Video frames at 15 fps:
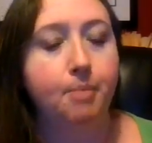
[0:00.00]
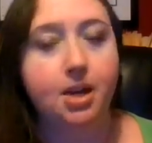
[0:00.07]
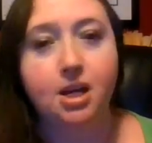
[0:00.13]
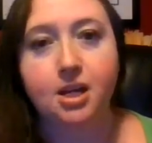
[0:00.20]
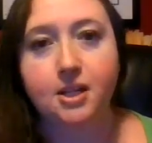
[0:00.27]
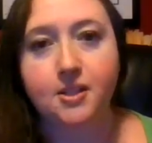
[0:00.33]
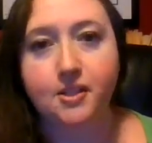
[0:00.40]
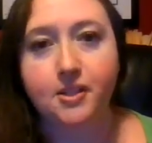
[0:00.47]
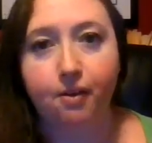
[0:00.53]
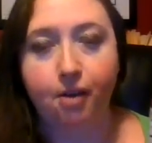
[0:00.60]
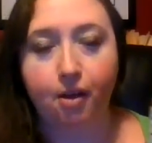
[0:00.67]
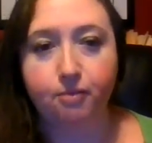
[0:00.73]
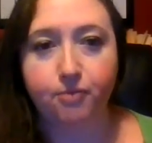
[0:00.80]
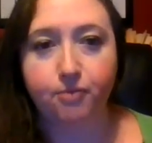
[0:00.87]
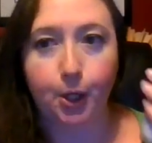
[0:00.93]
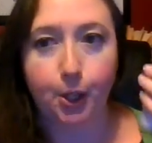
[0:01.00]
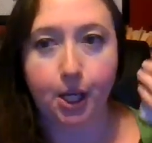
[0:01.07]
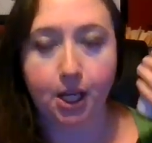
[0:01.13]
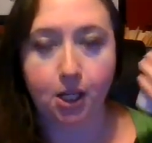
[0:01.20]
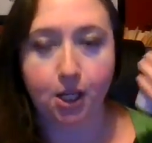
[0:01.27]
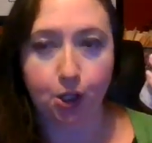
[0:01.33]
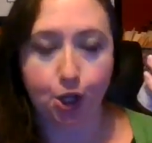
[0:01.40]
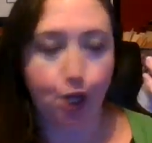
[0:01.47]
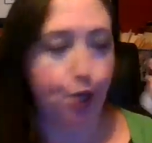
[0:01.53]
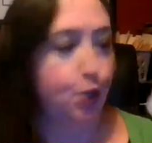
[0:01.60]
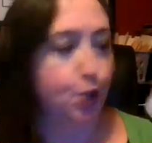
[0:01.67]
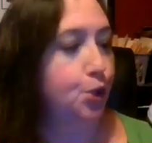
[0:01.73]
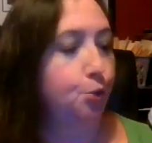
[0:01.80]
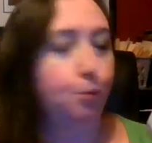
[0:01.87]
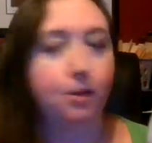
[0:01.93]
But it is a very
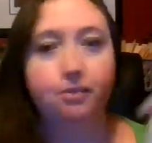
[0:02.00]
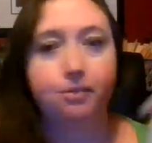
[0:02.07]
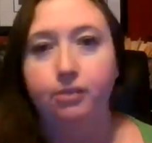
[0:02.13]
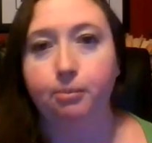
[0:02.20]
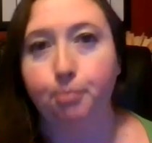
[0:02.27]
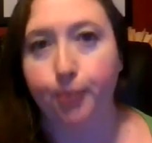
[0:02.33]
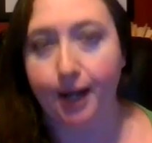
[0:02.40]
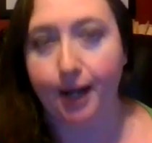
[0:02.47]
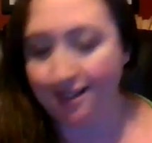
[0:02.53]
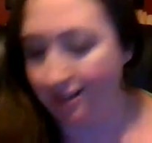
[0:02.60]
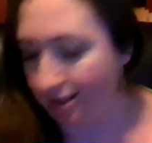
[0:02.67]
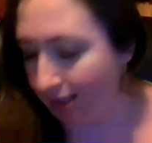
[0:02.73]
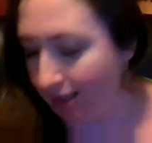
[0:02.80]
good one for brain